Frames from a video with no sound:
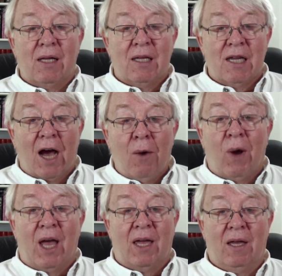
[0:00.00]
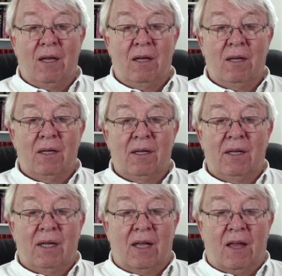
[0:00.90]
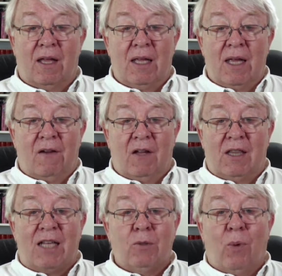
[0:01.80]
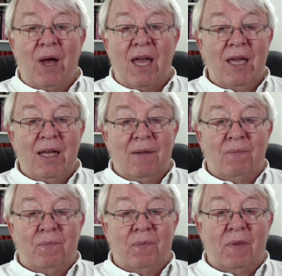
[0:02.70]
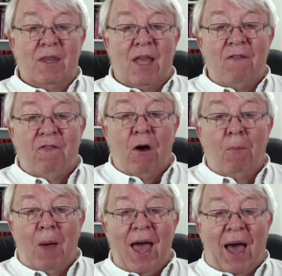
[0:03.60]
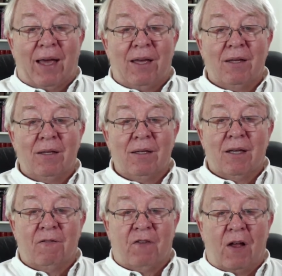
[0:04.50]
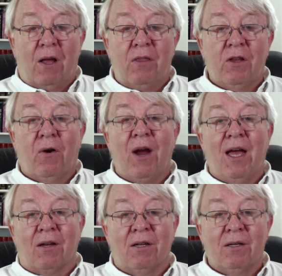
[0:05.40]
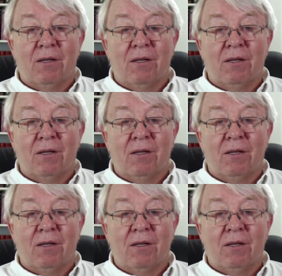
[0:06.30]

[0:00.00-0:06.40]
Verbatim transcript: Yahweh. Uh, that's why they fell back and fell on the ground.